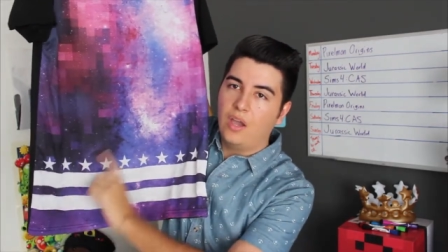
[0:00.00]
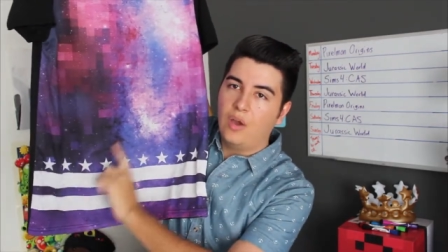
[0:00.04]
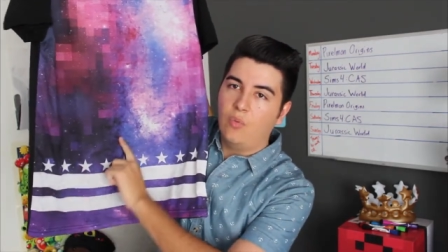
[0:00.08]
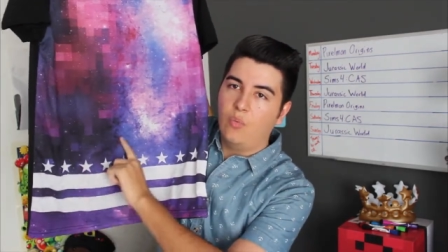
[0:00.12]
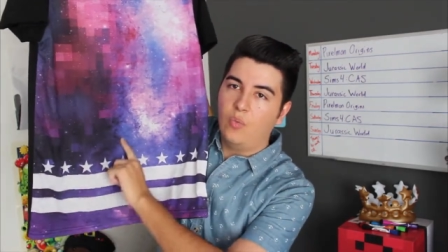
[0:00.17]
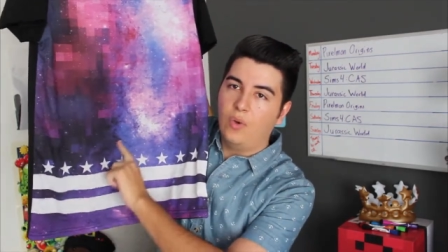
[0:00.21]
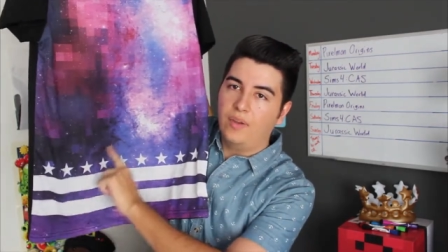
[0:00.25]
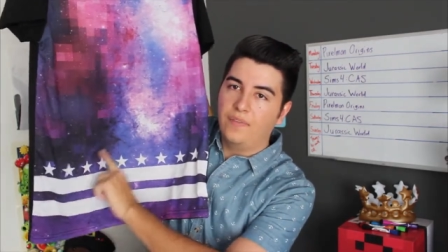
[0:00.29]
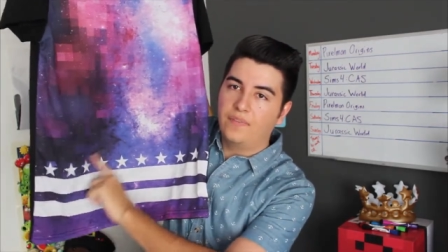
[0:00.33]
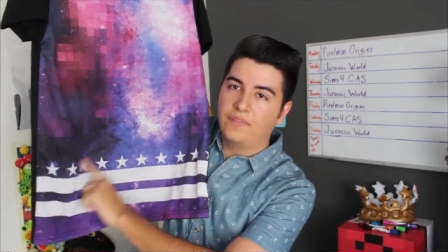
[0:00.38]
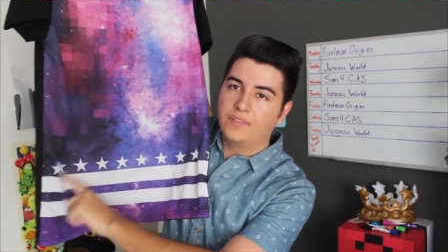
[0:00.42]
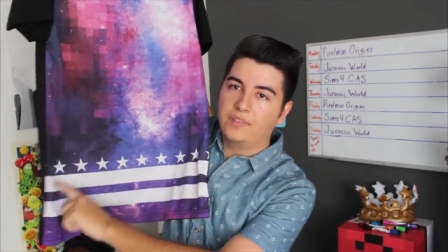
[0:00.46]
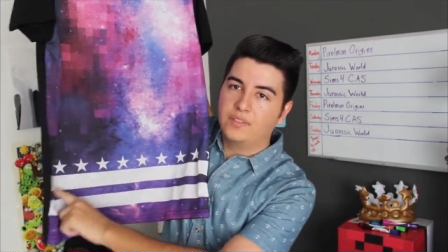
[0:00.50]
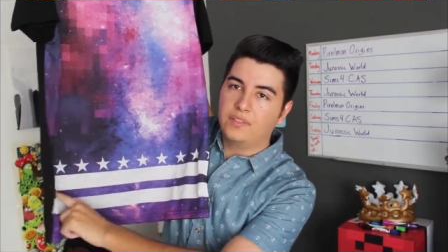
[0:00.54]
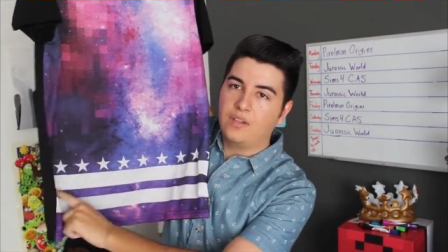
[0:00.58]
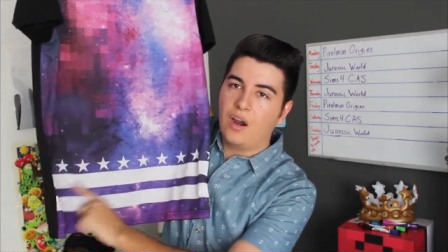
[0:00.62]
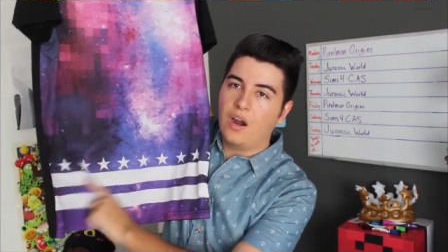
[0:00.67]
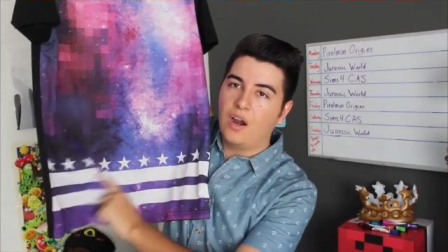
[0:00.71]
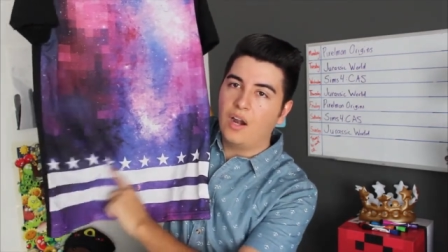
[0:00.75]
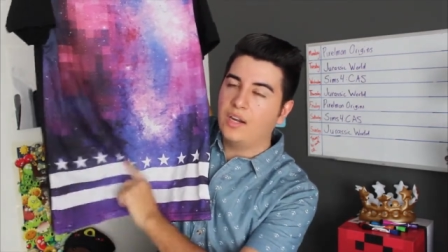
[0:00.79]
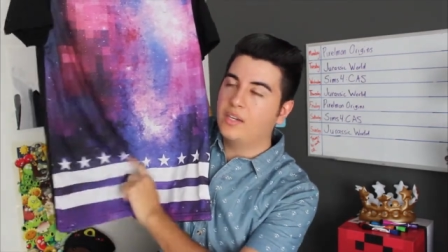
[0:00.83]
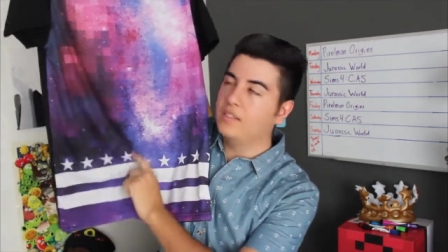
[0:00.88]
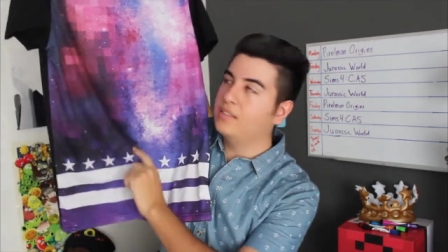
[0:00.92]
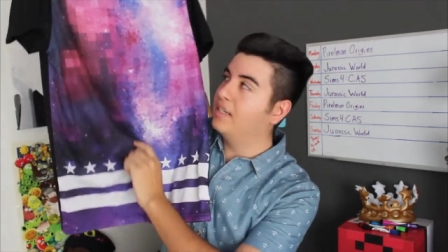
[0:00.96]
with
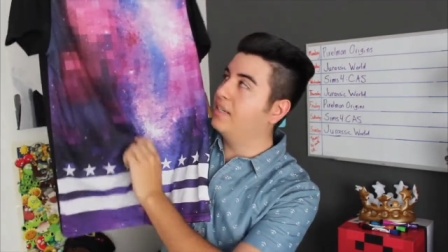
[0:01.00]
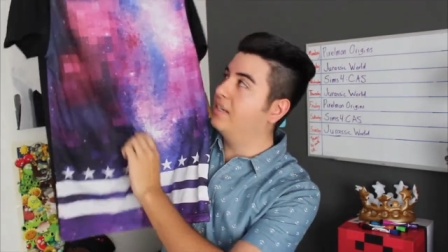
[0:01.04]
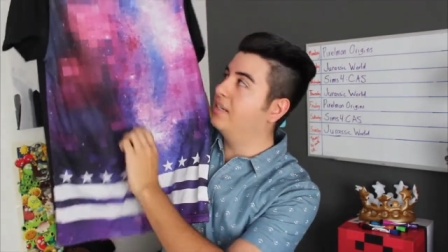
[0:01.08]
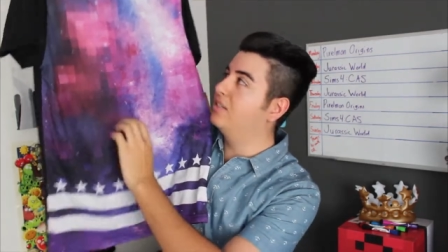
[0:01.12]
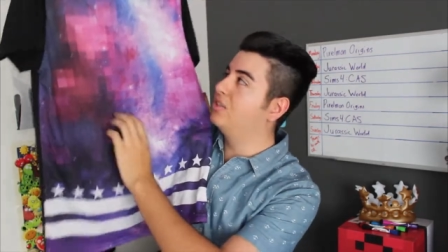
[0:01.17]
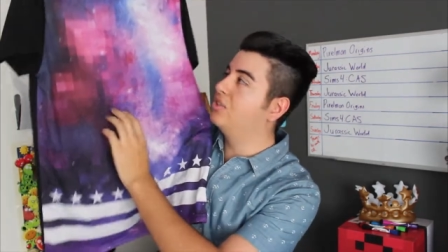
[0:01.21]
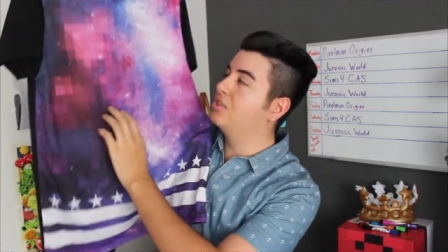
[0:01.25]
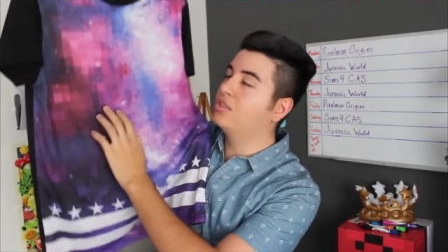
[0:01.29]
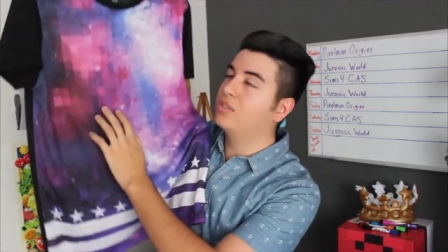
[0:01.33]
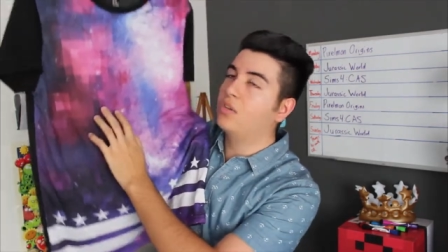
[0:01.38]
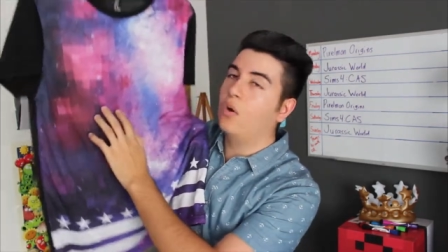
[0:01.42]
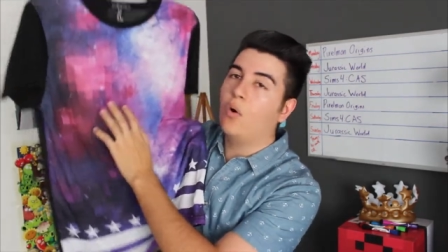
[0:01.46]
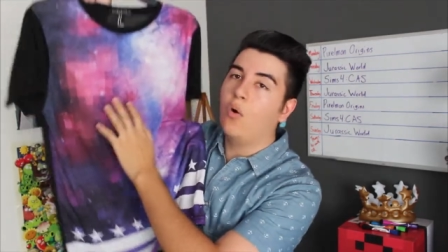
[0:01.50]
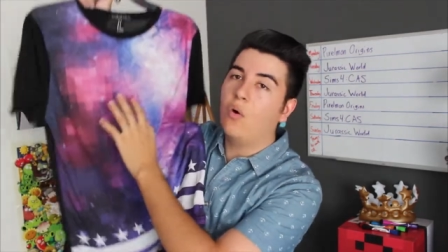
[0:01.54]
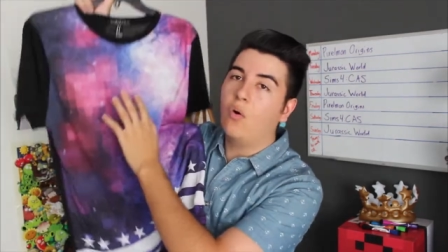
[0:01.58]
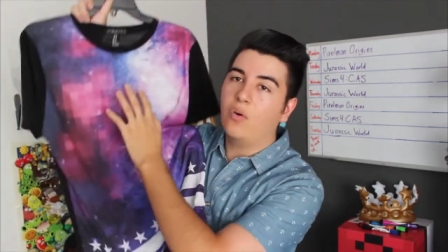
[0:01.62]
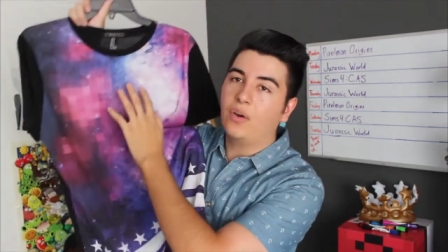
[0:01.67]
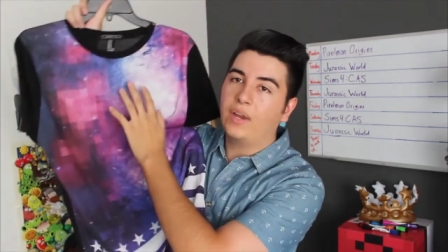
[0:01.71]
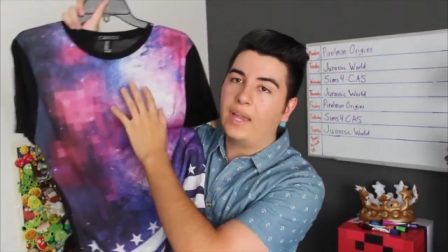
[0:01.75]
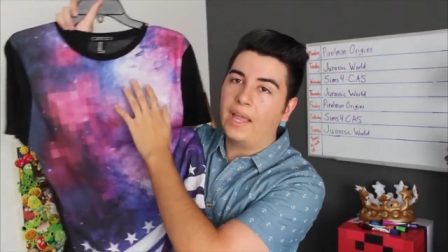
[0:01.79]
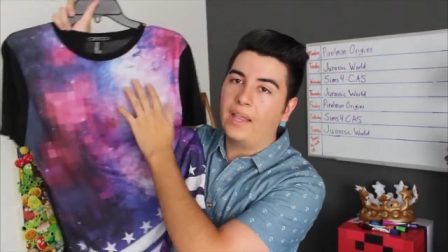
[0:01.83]
stars and it's just a whole